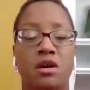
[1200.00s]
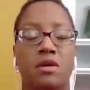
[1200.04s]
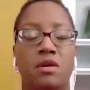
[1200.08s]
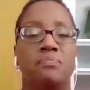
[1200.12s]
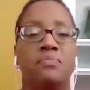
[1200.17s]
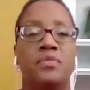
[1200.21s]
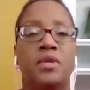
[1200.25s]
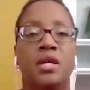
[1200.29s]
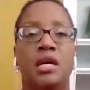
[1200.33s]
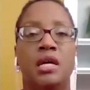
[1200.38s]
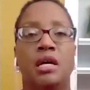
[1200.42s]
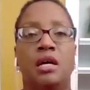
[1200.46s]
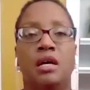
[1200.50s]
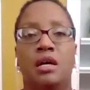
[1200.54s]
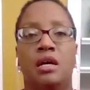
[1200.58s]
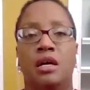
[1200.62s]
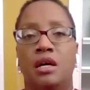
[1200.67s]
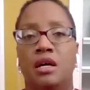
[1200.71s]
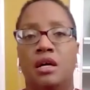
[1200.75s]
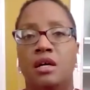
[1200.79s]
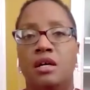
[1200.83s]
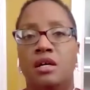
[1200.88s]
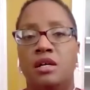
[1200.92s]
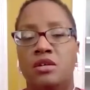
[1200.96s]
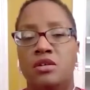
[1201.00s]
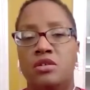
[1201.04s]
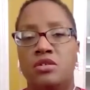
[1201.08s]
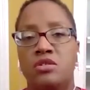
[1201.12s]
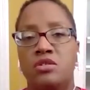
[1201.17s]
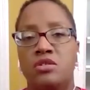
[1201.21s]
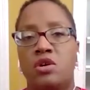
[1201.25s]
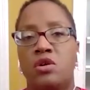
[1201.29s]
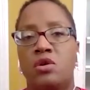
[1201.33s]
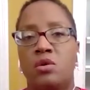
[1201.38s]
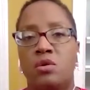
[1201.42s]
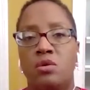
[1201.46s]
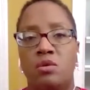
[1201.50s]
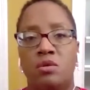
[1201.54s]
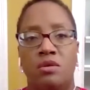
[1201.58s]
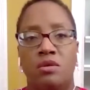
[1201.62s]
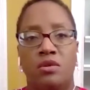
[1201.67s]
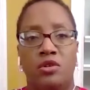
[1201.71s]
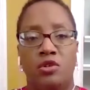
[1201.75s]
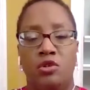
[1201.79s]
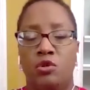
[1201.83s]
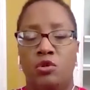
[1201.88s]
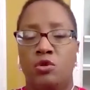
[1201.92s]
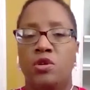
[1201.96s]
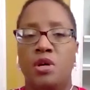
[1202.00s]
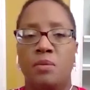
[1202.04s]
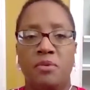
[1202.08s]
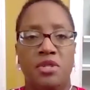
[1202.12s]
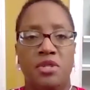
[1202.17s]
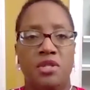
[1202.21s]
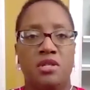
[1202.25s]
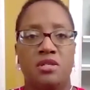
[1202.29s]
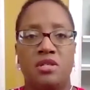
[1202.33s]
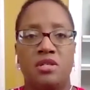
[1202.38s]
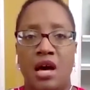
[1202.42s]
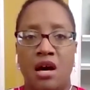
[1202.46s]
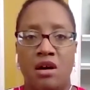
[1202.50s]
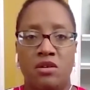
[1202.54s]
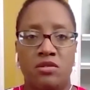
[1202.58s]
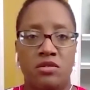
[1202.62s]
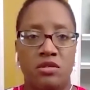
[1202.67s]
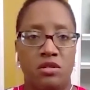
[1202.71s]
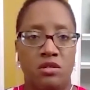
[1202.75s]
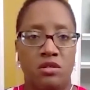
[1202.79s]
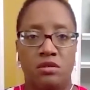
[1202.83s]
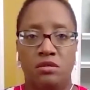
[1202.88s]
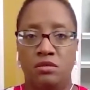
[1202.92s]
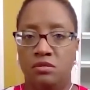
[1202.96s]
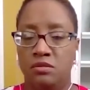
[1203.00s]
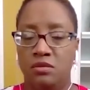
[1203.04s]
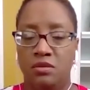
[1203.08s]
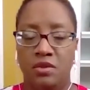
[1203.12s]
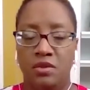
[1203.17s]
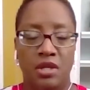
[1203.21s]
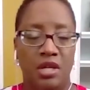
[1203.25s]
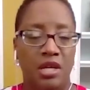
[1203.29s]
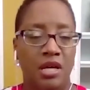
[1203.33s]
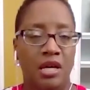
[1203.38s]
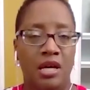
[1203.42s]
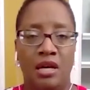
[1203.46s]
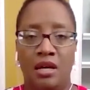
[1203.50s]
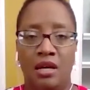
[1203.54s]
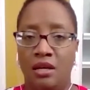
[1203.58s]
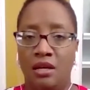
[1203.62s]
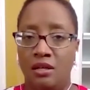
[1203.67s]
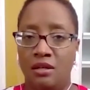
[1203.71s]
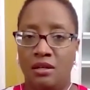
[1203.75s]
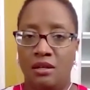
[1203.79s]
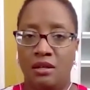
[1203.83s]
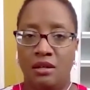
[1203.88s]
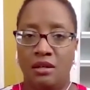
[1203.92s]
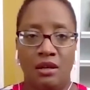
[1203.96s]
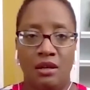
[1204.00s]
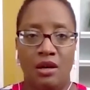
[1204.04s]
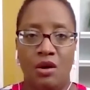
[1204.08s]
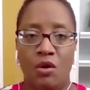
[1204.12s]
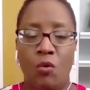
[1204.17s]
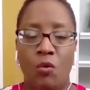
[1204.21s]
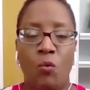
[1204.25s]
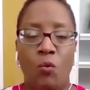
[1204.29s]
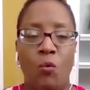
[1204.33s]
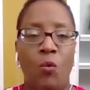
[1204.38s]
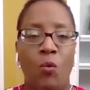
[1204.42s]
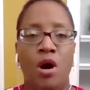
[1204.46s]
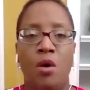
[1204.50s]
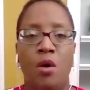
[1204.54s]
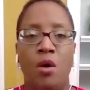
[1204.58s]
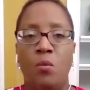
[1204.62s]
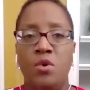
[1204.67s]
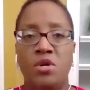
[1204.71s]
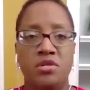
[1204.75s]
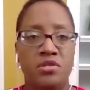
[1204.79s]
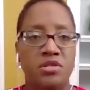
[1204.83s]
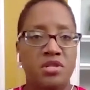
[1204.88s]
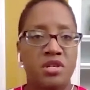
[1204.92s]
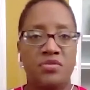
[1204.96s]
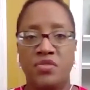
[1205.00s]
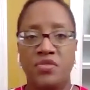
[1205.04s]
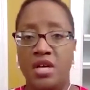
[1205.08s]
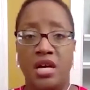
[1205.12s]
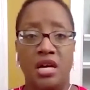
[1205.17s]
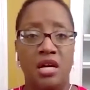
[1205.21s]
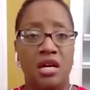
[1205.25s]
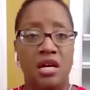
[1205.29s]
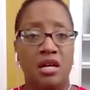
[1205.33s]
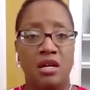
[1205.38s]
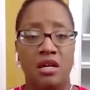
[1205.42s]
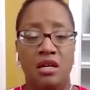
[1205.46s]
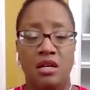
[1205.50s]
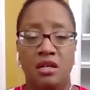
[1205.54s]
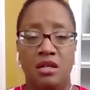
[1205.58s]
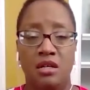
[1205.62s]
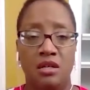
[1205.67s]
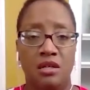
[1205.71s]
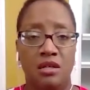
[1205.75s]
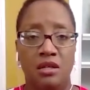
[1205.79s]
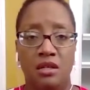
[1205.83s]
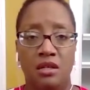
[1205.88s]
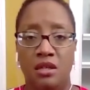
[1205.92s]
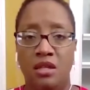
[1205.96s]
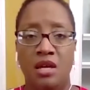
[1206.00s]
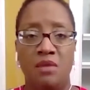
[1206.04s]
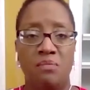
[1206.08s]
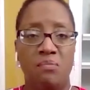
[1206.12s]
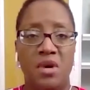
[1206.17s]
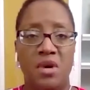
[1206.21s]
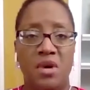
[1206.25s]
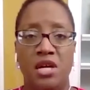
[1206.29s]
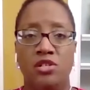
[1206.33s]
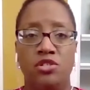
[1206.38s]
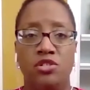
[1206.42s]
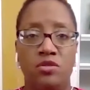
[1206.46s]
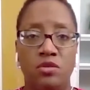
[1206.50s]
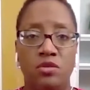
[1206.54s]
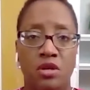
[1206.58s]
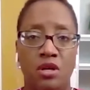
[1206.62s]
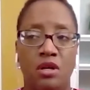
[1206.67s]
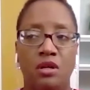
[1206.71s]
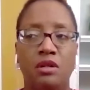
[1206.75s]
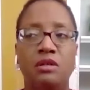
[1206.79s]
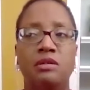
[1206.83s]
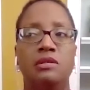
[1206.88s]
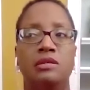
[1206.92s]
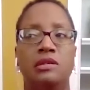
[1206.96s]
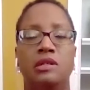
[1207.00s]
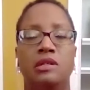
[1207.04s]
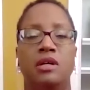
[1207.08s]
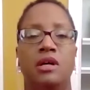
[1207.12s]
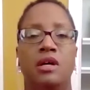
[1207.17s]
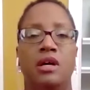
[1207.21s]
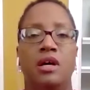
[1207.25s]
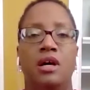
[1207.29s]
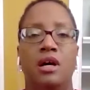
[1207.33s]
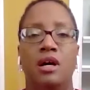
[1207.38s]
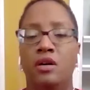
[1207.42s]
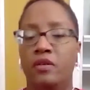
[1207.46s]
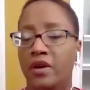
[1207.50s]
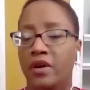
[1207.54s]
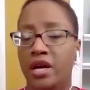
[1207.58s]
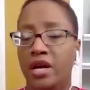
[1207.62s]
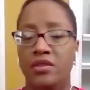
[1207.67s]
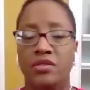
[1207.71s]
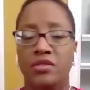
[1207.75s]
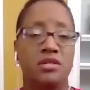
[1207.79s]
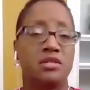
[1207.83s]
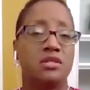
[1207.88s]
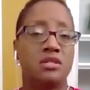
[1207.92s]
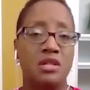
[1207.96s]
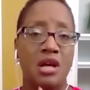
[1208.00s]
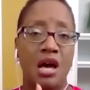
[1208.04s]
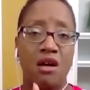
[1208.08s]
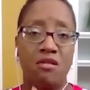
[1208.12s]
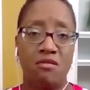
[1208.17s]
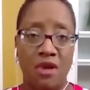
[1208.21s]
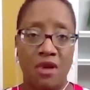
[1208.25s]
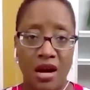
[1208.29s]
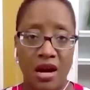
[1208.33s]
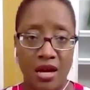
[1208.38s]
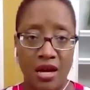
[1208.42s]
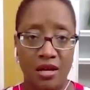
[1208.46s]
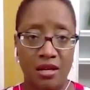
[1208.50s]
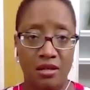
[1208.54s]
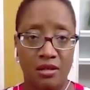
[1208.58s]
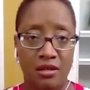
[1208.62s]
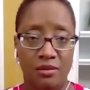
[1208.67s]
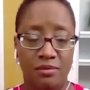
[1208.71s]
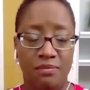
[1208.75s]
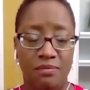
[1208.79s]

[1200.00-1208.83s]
know. So you grew up in this household, and what was the thing that made you go, okay, this is not right.